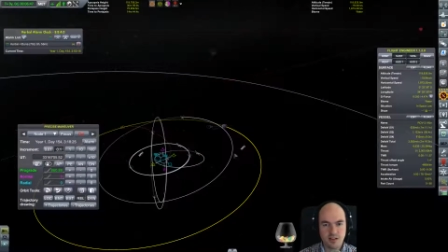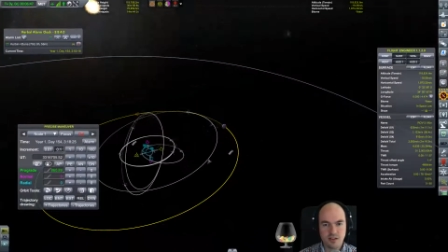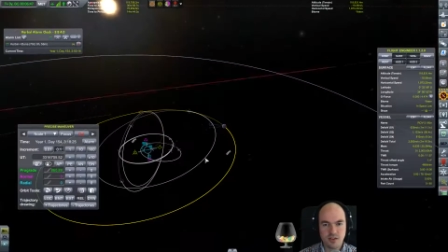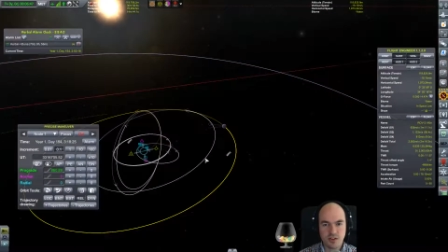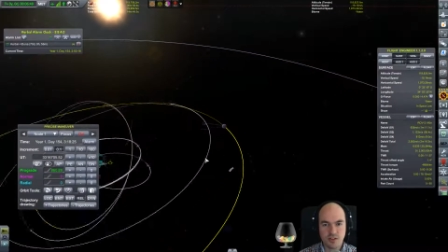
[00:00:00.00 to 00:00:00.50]

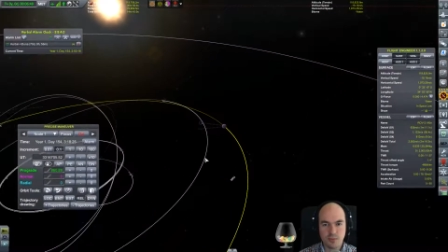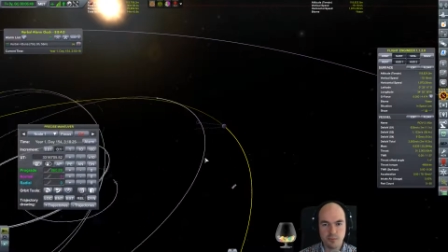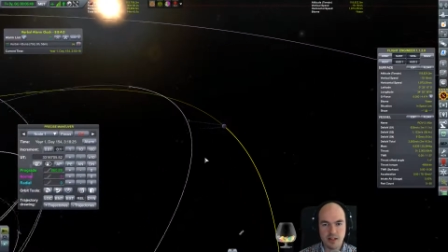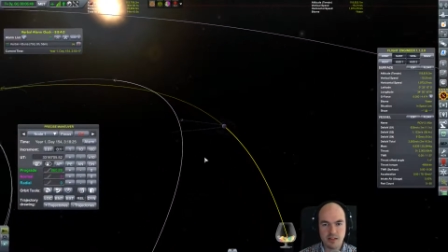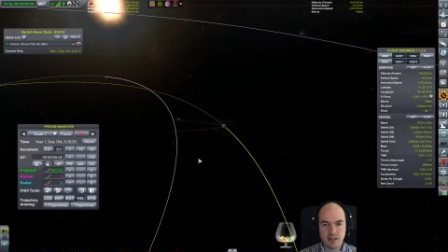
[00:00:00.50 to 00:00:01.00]
starts
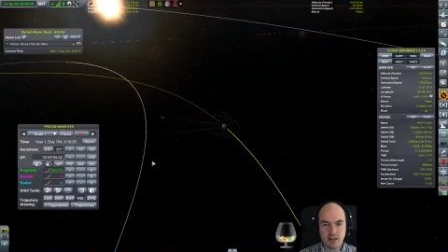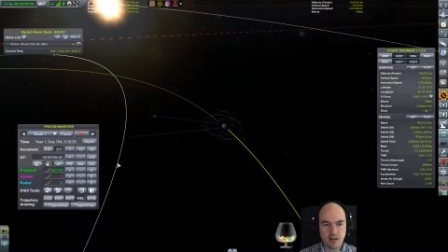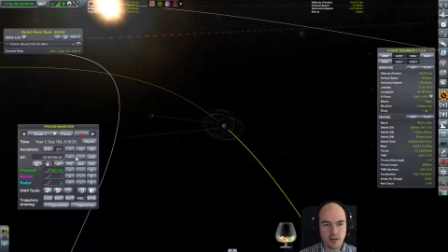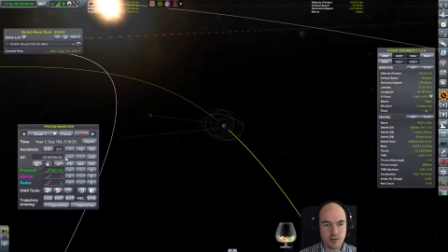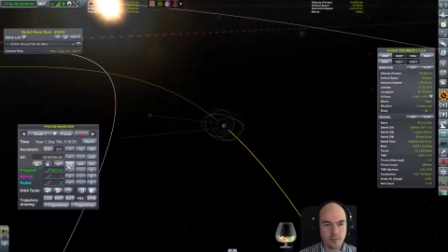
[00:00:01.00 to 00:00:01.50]

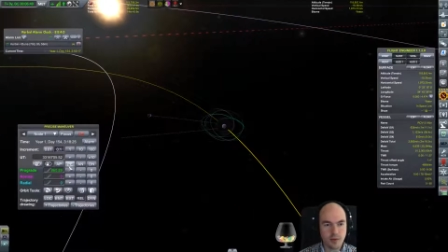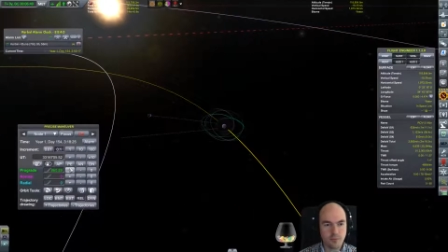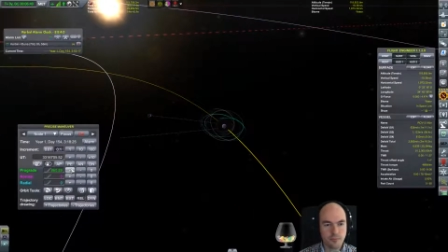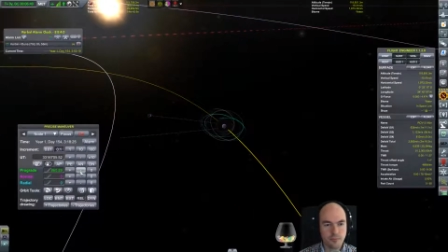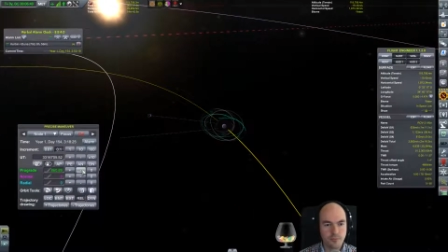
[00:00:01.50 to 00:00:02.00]
meeting the mun.